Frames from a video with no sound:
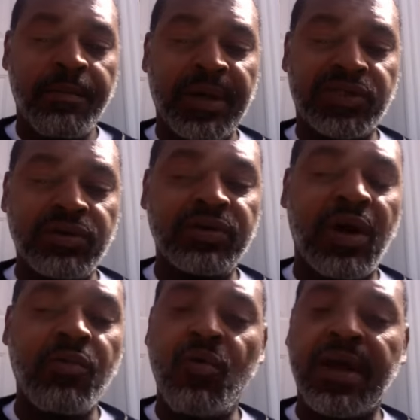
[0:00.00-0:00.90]
But you
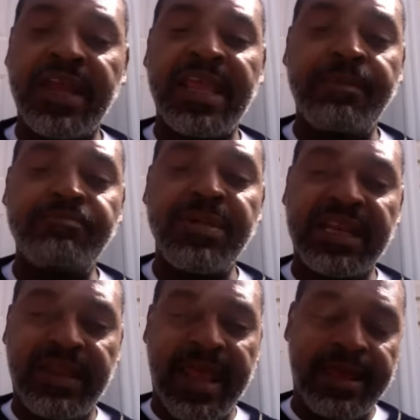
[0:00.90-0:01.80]
don't want to admit
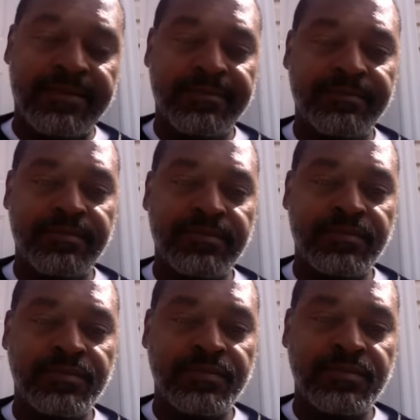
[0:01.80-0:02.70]
that.
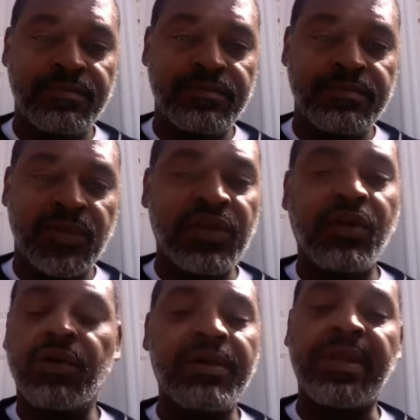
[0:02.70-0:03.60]
You
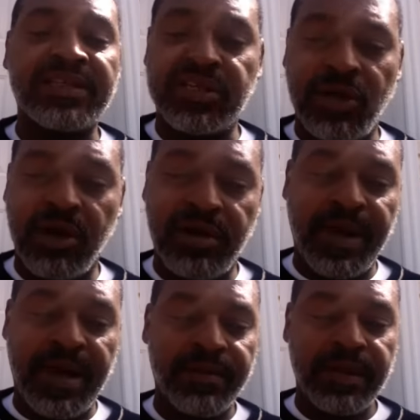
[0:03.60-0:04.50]
don't even like to talk
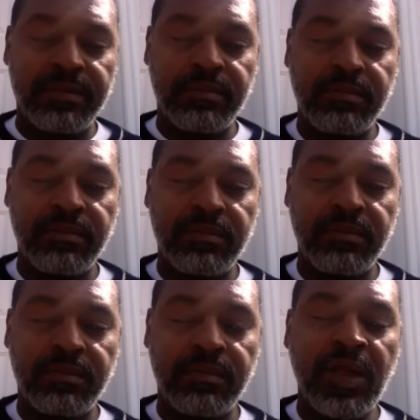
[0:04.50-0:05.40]
about it.
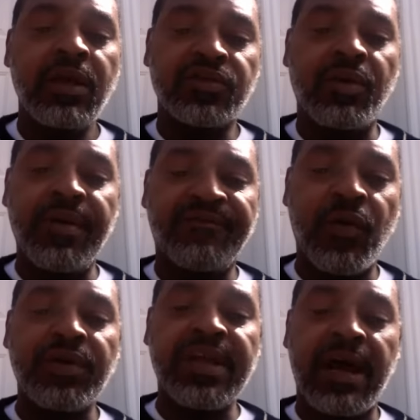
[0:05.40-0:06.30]
So
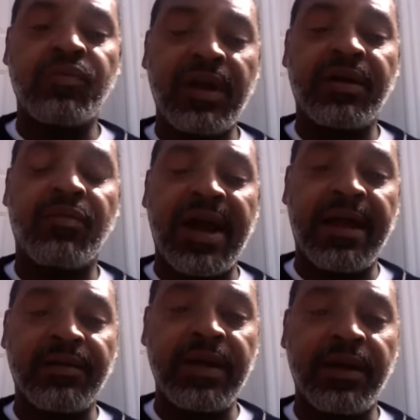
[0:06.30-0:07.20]
before y'all run
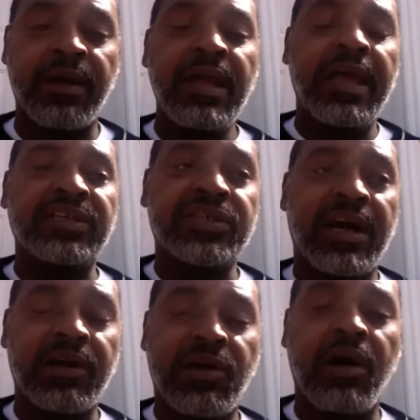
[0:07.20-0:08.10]
around here and
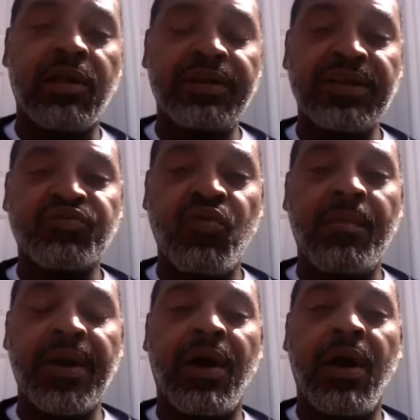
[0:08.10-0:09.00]
start calling this
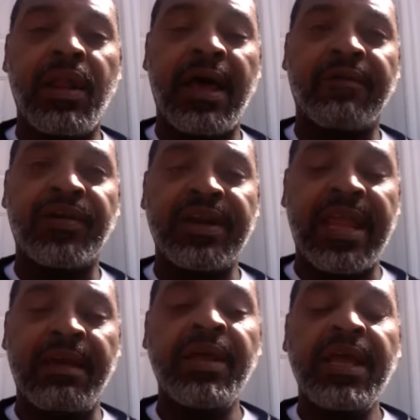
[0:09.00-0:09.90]
woman all out of her
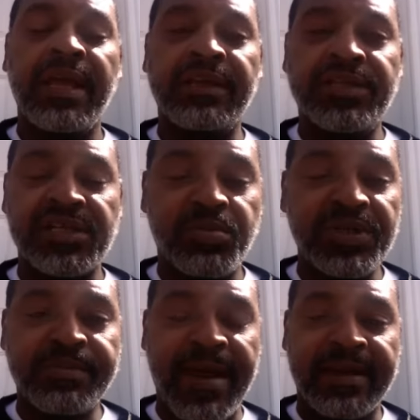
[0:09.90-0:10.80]
name and
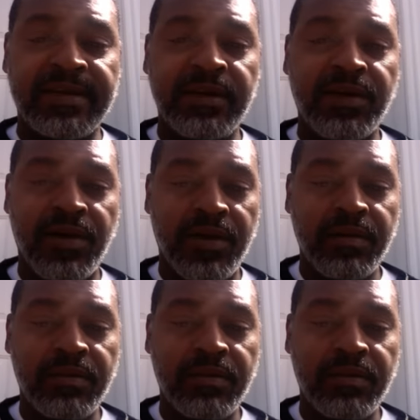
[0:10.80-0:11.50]
disrespecting her,